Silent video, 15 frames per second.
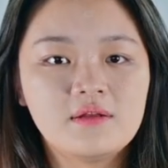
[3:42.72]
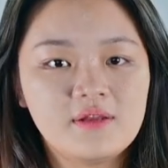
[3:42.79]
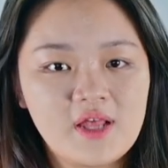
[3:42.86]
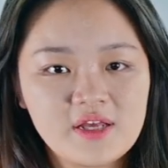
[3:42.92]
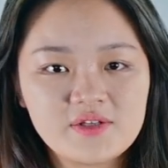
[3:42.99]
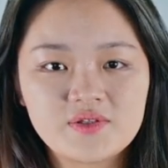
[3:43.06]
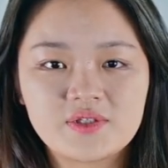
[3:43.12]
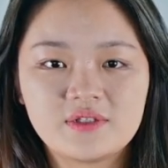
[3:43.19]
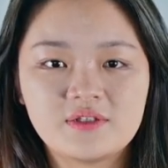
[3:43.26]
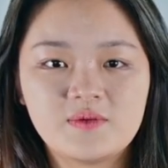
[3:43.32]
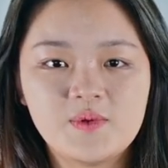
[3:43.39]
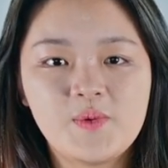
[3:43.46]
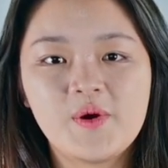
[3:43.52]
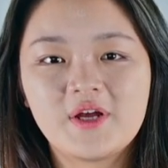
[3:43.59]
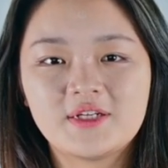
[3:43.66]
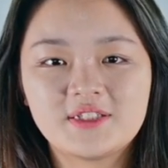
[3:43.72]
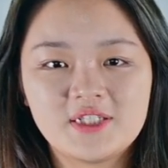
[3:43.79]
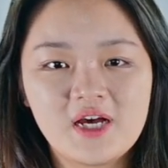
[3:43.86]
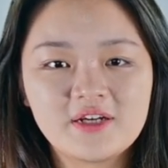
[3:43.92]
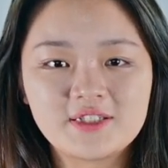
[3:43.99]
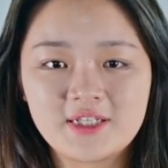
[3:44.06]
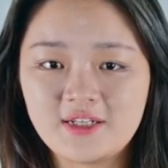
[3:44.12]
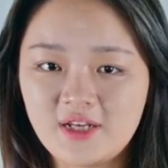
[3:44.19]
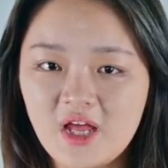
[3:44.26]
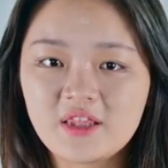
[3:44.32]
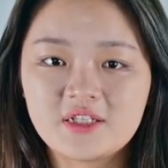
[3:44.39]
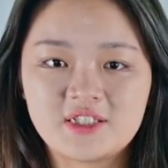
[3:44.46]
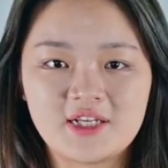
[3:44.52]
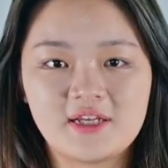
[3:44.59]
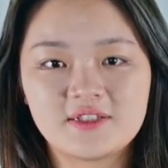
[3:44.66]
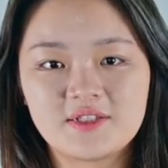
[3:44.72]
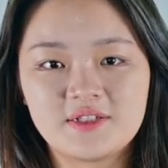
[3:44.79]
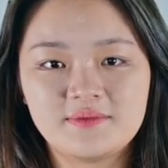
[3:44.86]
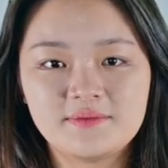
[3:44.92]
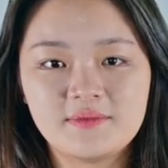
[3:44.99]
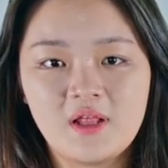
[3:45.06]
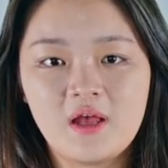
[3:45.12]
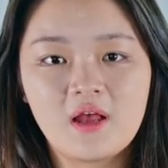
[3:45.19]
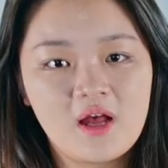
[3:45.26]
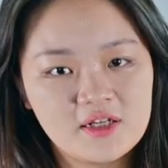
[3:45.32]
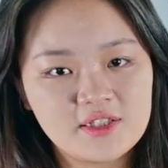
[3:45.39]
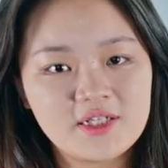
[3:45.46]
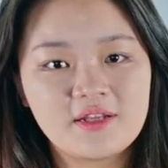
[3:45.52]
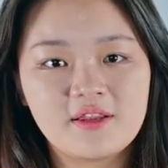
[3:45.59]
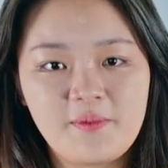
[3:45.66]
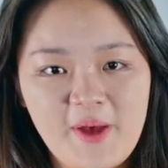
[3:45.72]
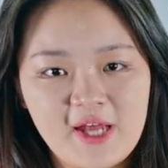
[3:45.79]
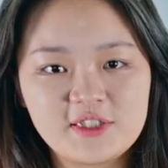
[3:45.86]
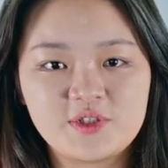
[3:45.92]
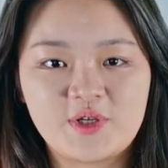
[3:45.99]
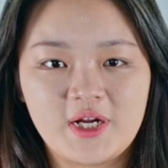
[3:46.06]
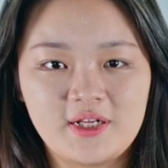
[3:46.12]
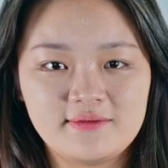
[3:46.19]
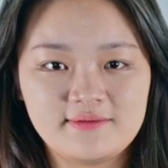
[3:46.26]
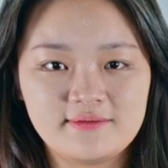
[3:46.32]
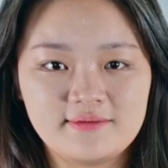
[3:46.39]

Next, we will conduct another test, cutting the battery.